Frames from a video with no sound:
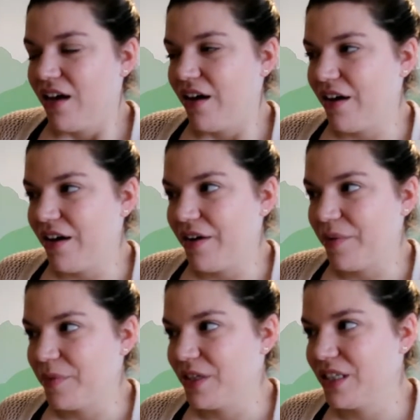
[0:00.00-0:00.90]

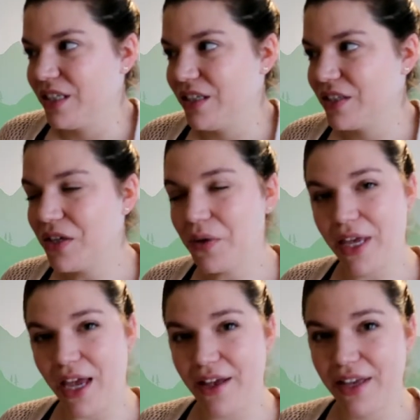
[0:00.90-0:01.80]
Um, so
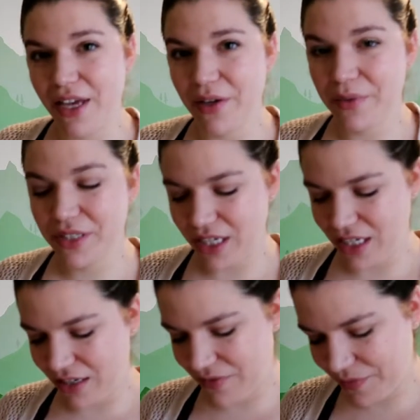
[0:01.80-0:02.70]
yeah, it was
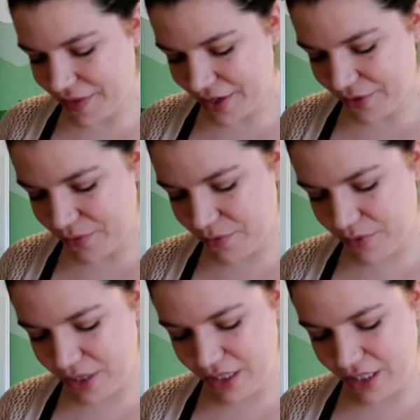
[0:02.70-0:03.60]
getting like
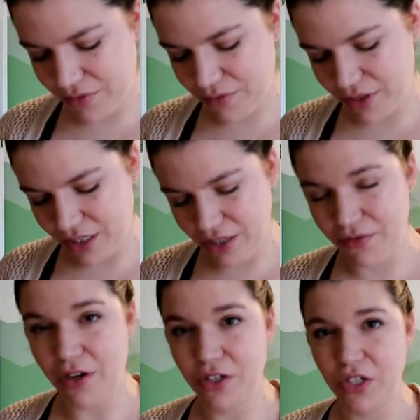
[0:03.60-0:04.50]
really, really
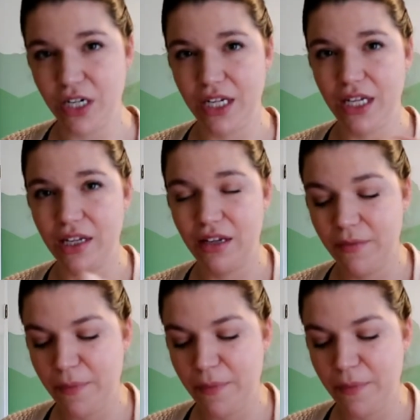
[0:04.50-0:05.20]
frustrating.